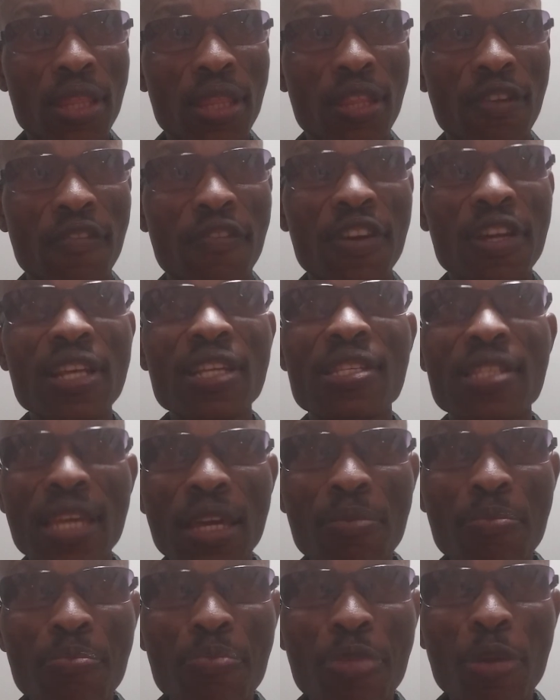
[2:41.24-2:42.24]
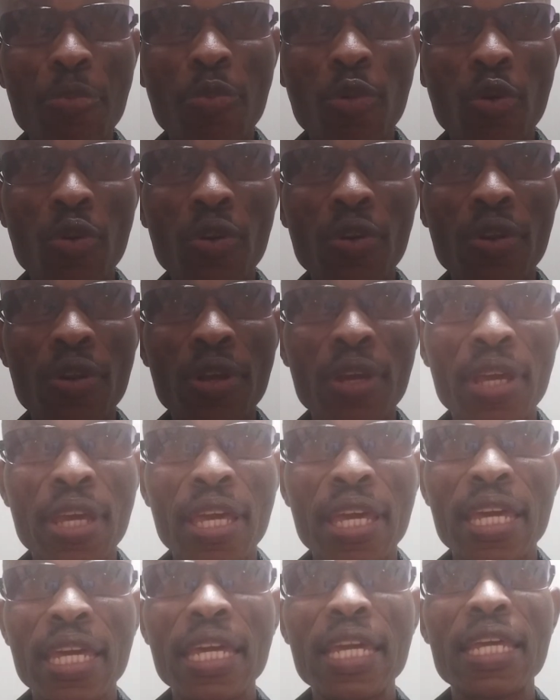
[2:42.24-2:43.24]
The very same people
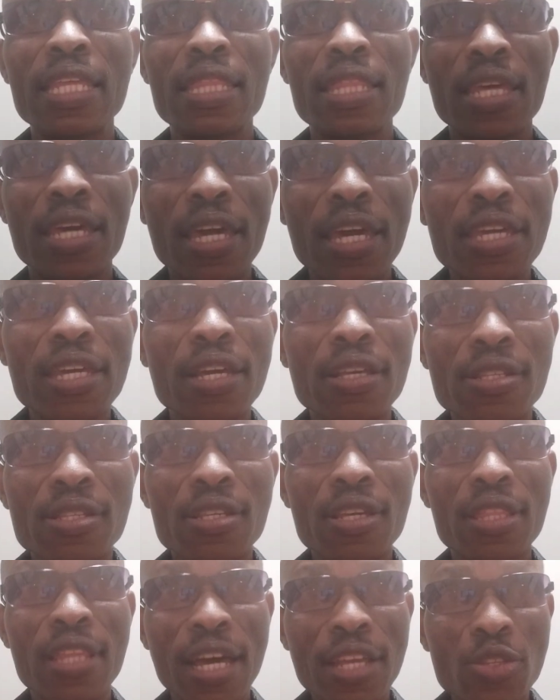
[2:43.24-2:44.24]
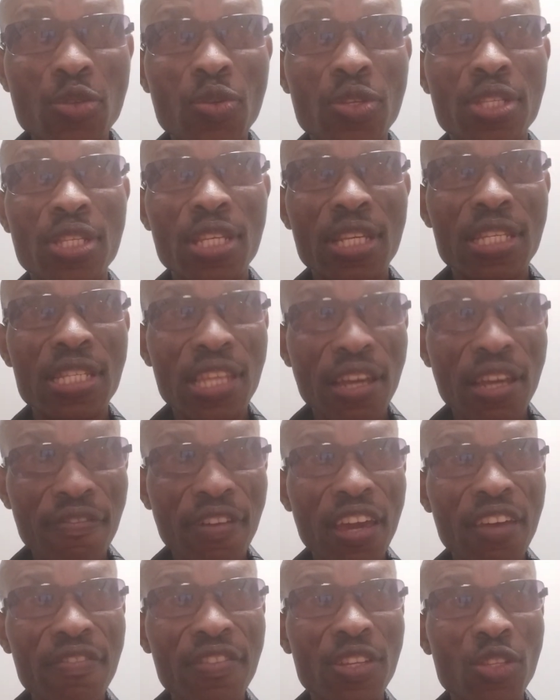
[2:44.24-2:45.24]
in the ANC that you see
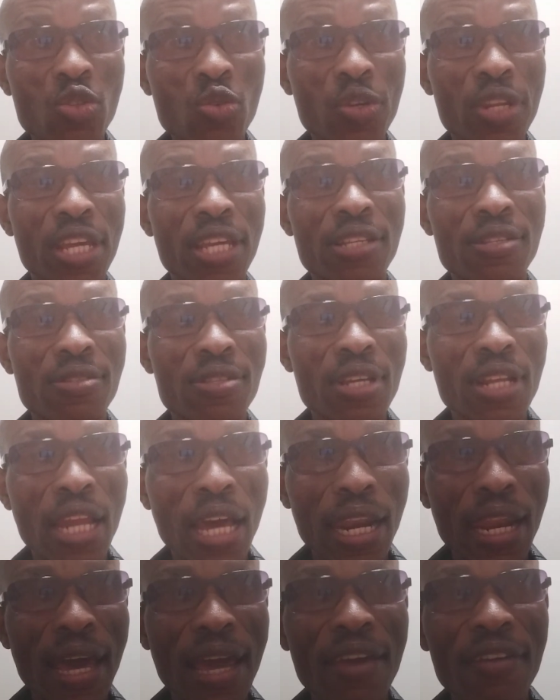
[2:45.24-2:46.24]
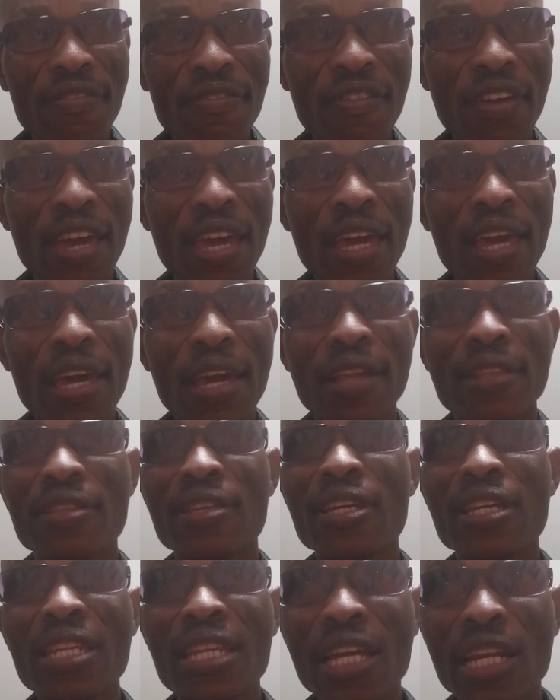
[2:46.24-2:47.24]
surviving today, still alive
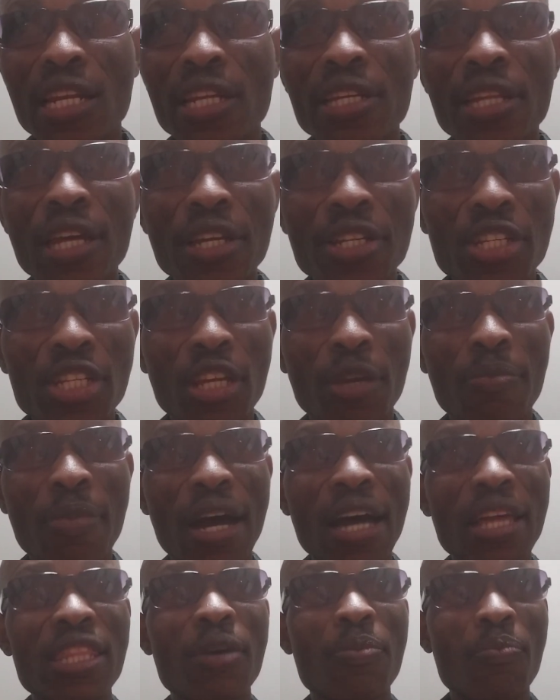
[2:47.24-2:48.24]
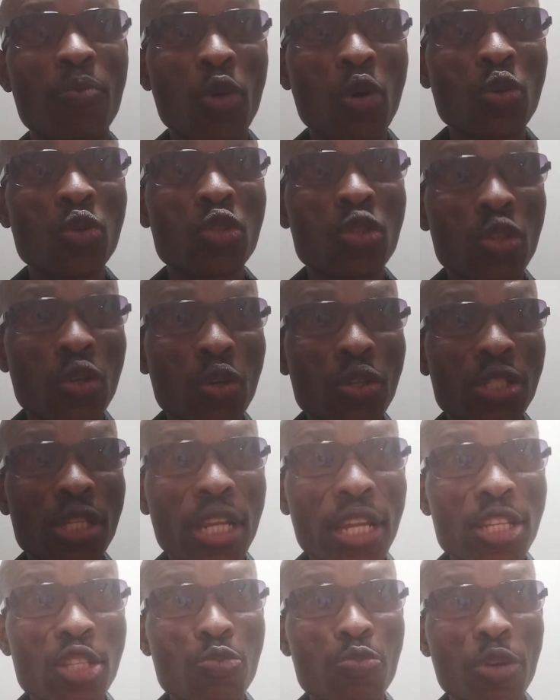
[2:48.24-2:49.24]
and in the leadership, are the most
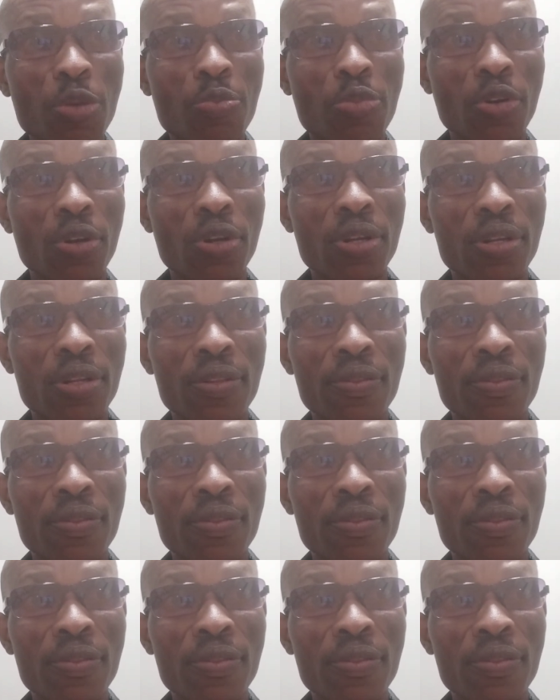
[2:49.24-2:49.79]
useless people.